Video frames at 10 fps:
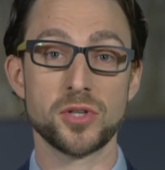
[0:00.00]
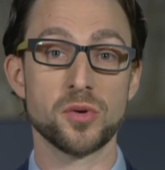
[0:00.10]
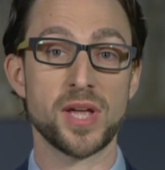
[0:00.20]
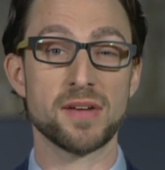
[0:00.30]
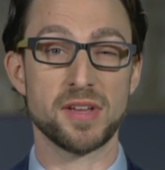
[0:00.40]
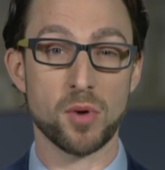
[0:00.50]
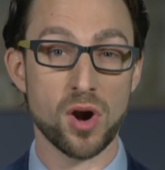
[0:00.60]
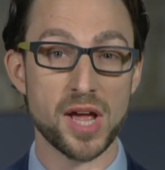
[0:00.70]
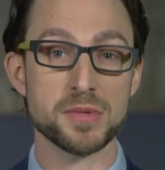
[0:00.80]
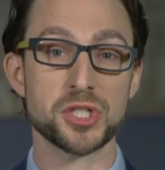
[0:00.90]
You know, we have
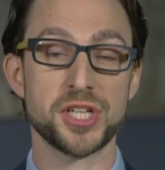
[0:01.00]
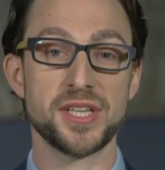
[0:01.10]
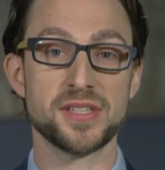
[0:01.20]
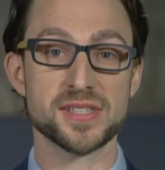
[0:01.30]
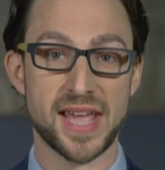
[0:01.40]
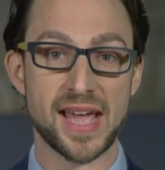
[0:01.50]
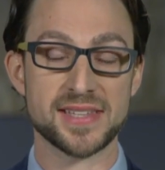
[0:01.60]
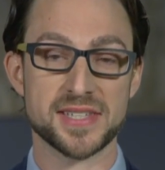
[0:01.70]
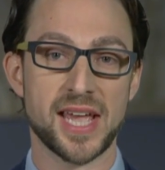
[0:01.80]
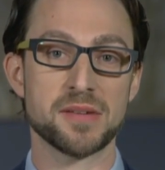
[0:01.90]
MRI machines,
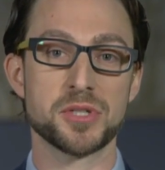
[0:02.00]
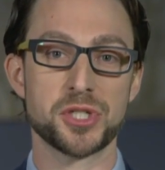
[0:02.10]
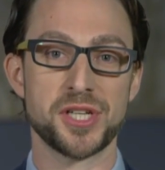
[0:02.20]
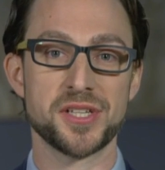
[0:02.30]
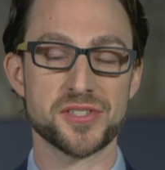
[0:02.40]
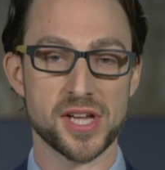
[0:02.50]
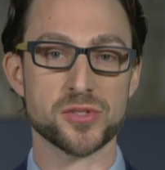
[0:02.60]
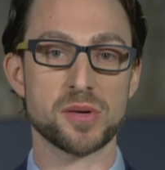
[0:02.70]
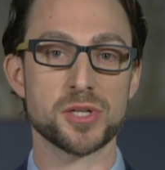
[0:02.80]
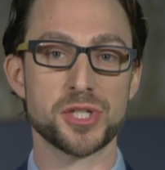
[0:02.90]
CAT scan machines,
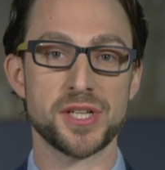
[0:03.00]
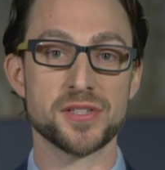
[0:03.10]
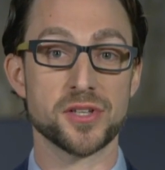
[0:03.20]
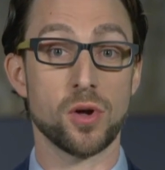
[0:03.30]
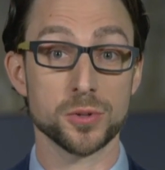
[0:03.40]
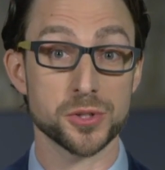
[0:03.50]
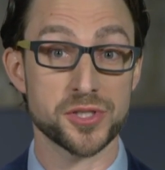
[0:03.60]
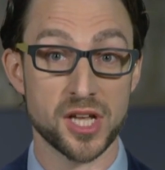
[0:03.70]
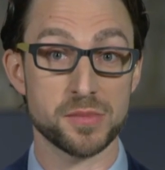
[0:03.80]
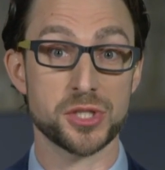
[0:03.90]
X-ray machines, and
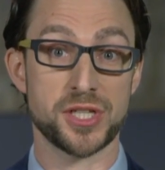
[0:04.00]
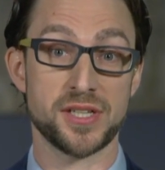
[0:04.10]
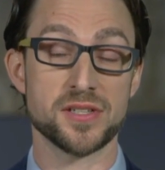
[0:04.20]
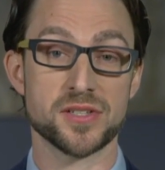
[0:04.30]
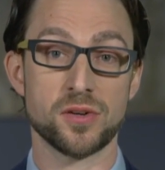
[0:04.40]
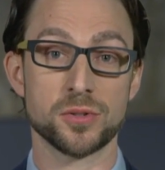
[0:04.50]
ultrasound machines.